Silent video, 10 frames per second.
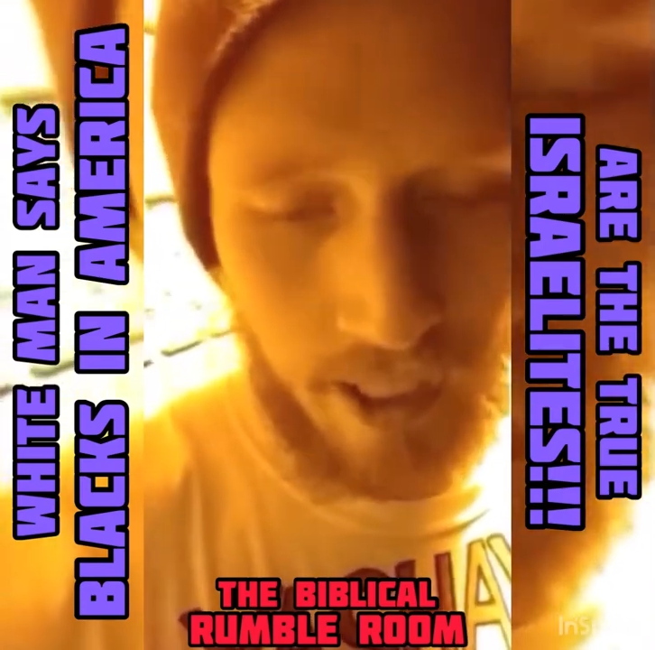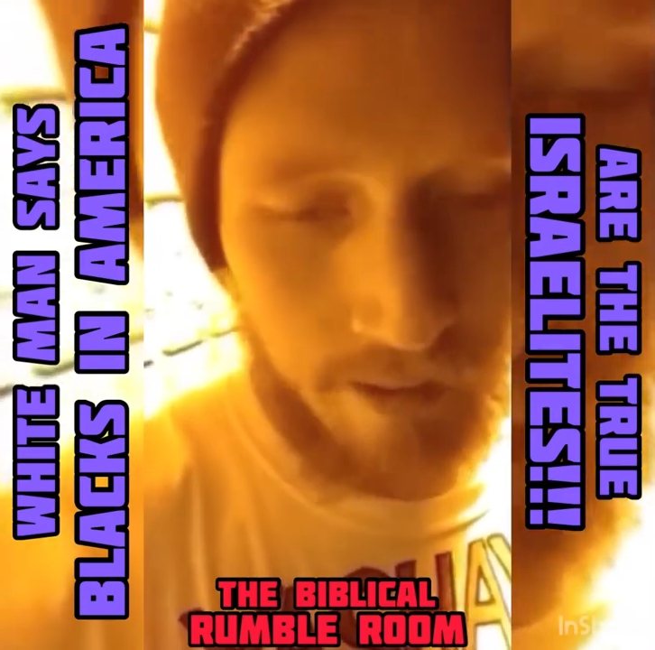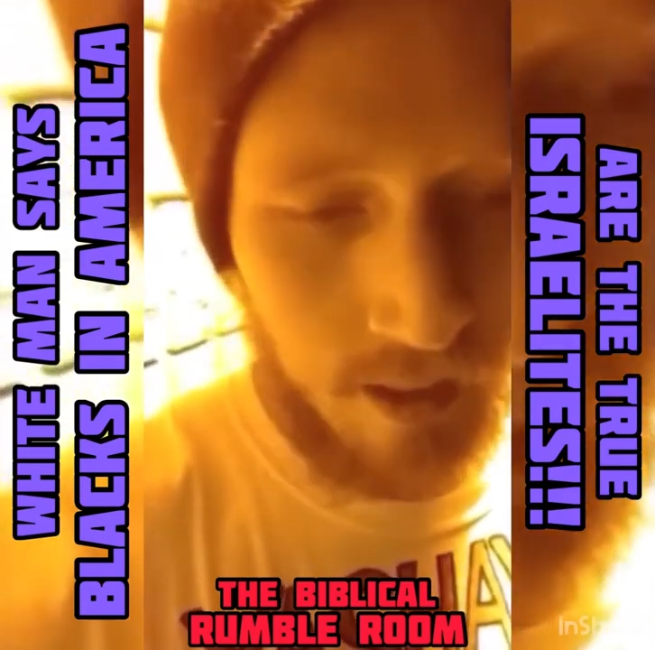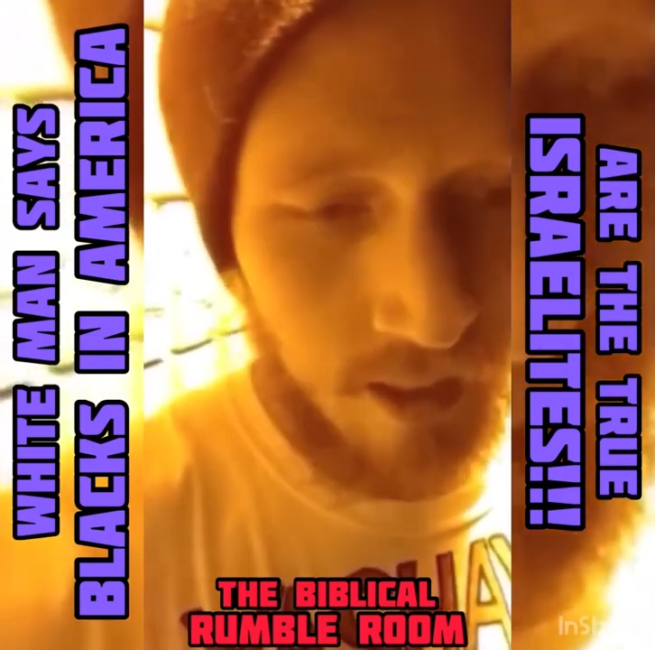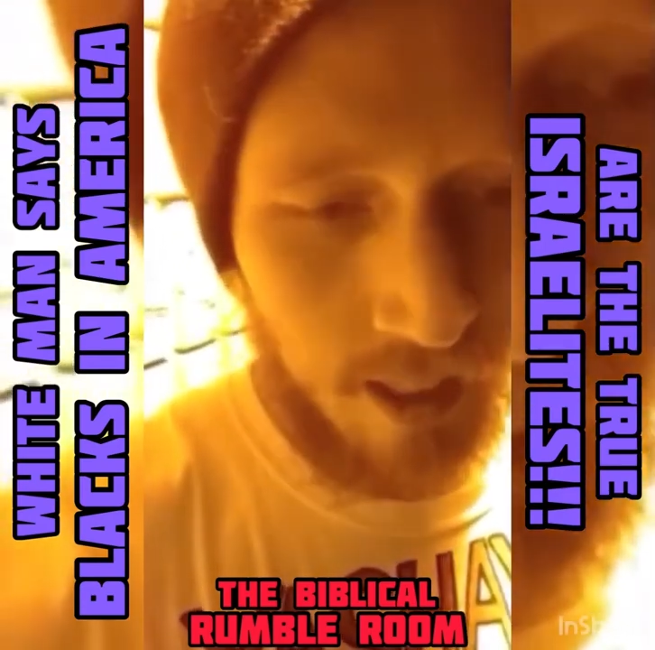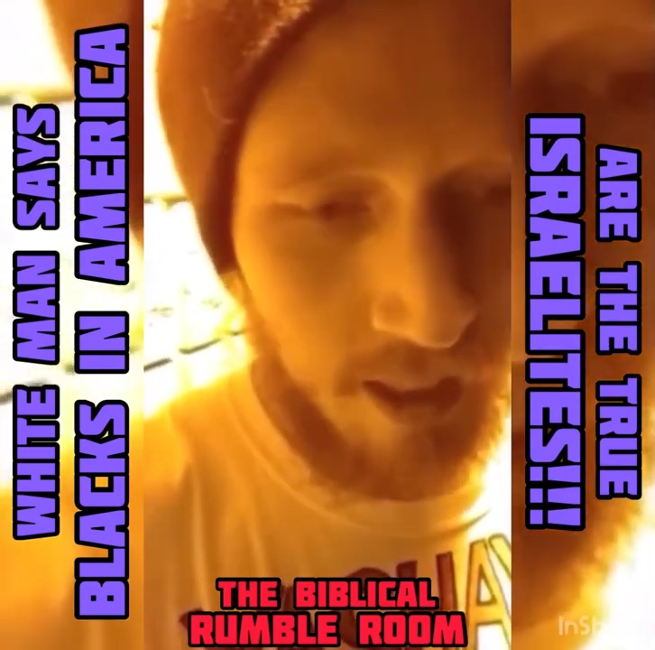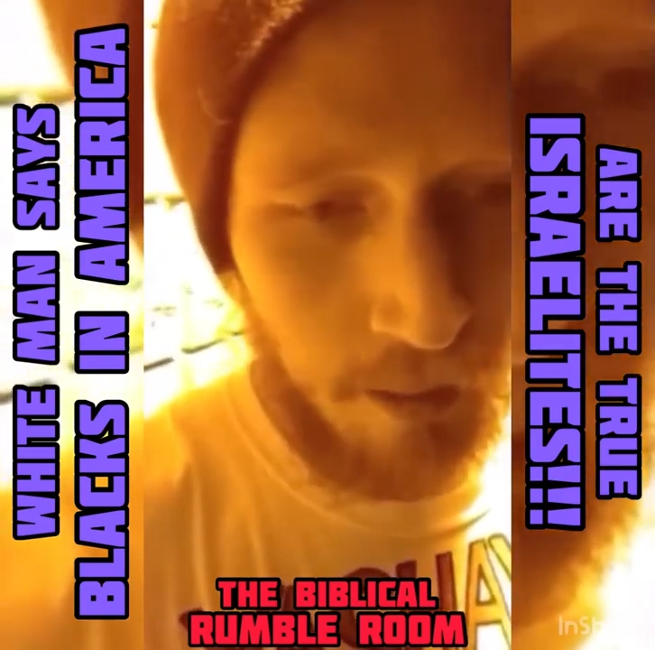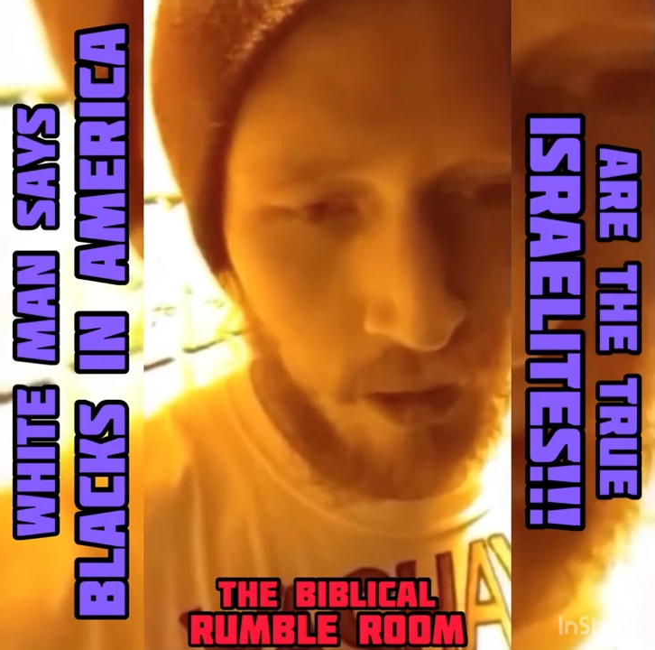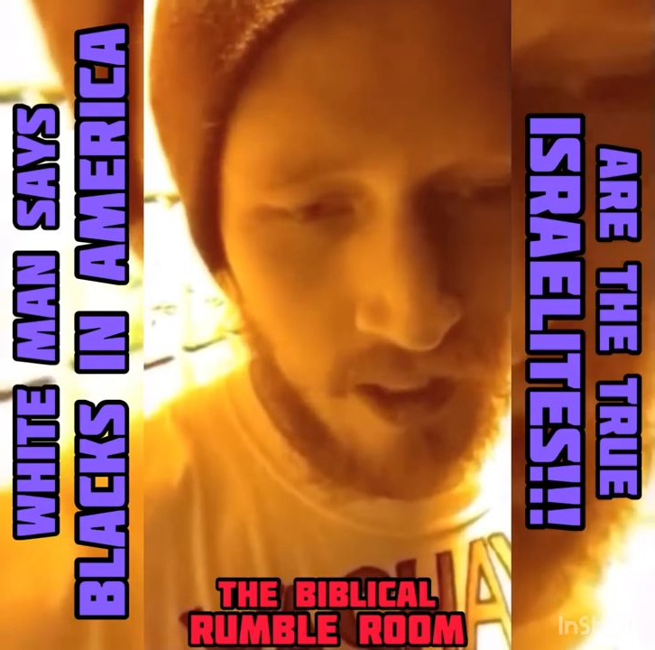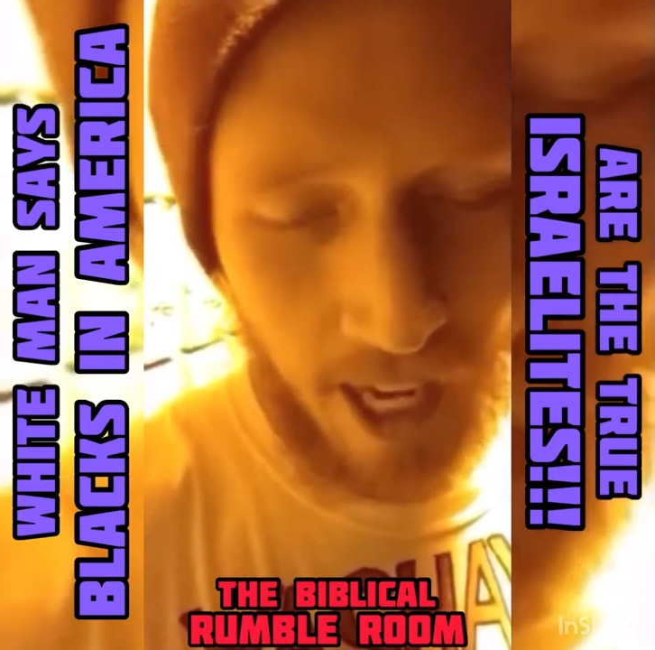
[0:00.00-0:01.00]
even in the
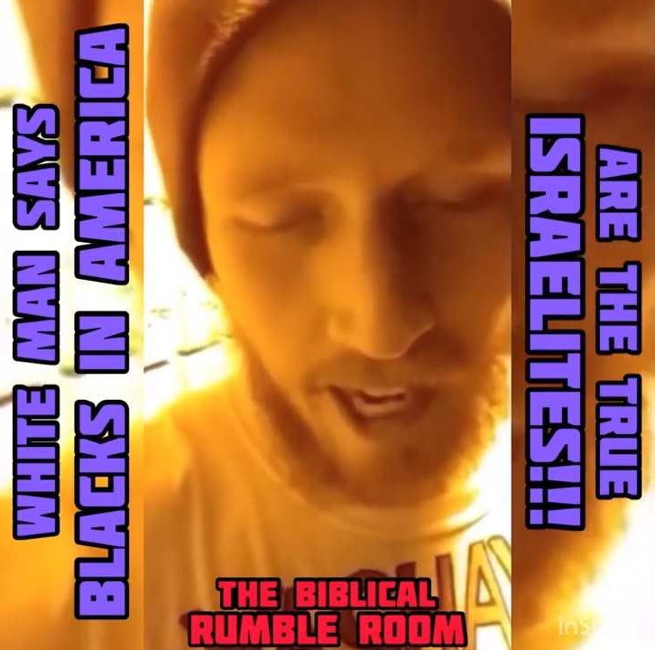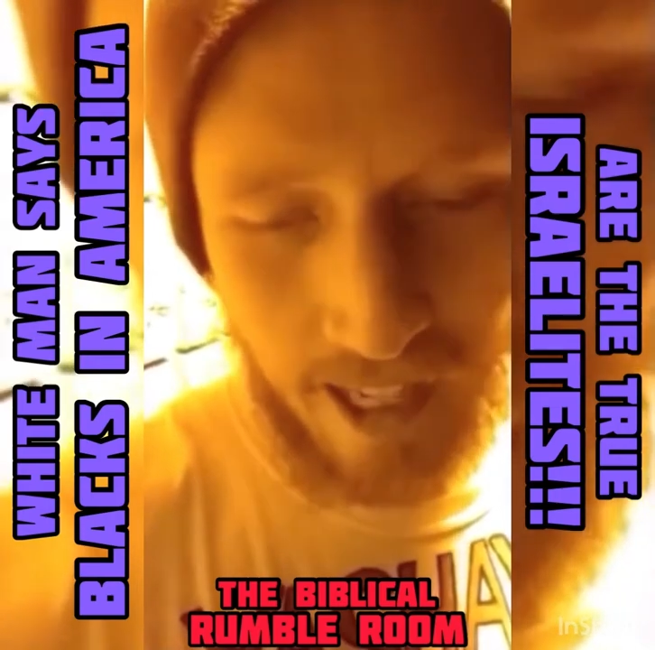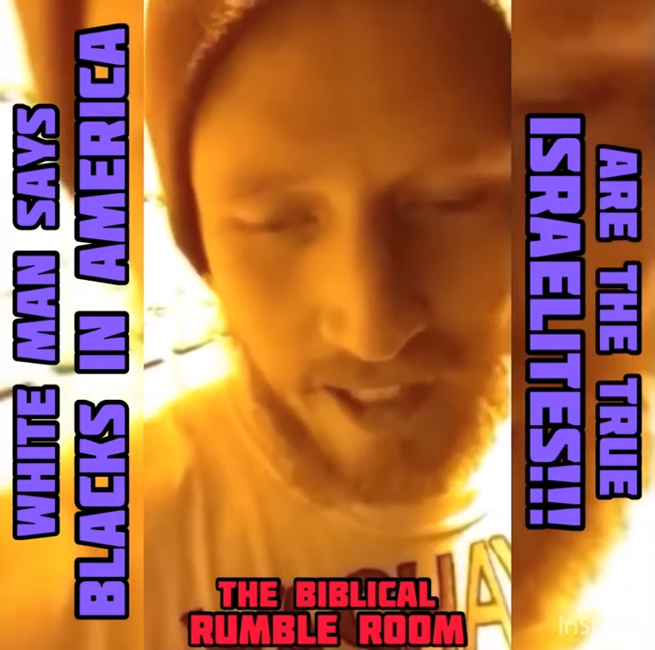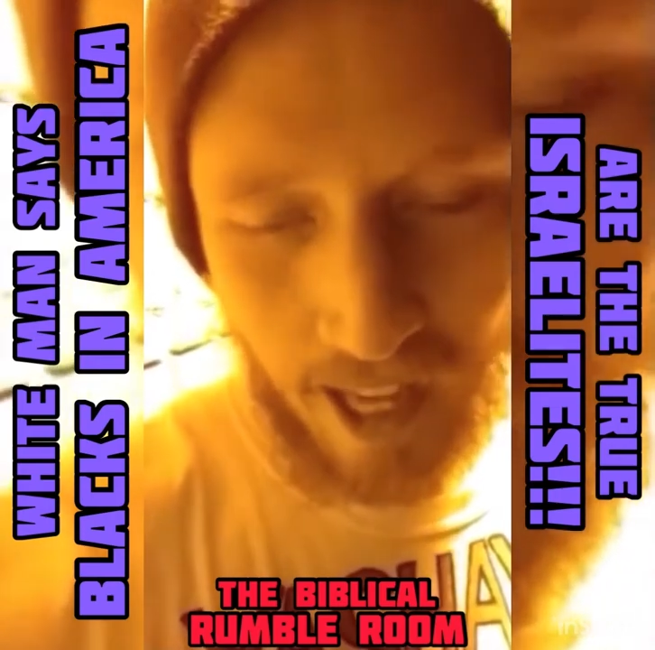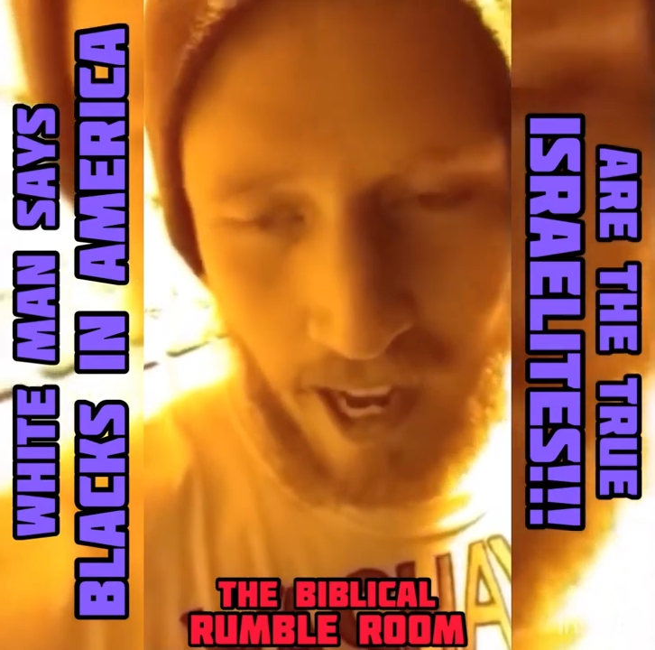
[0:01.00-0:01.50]
Most High's